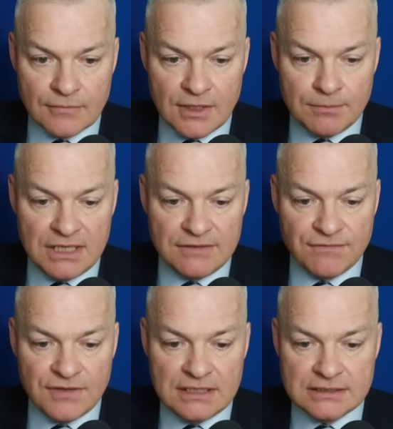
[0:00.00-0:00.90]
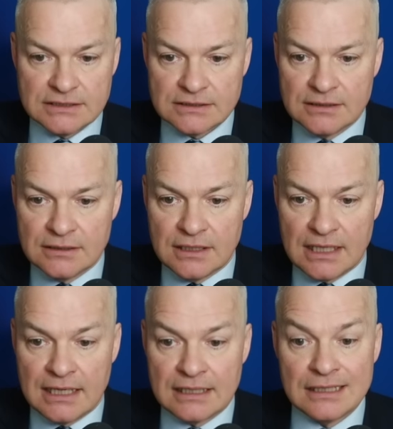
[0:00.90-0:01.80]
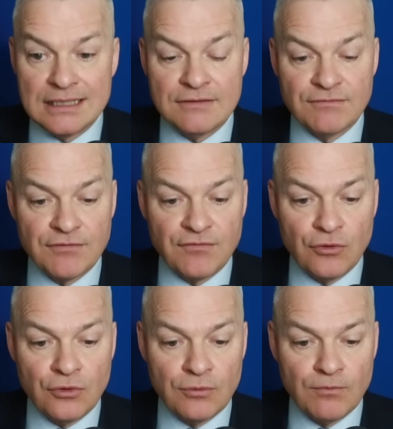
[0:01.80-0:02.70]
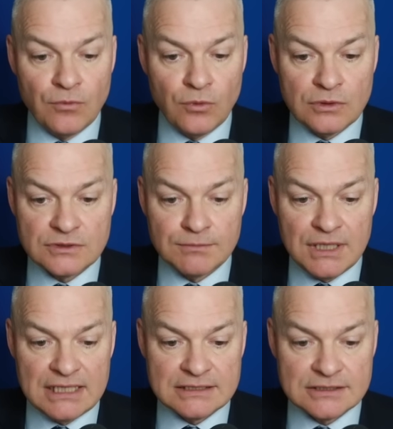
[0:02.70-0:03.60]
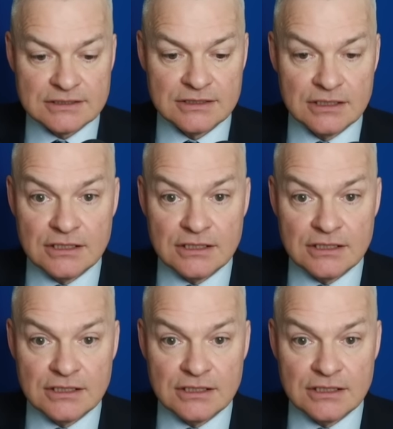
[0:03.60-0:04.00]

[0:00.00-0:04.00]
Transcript: They play Fate, and Lin for 4 was best.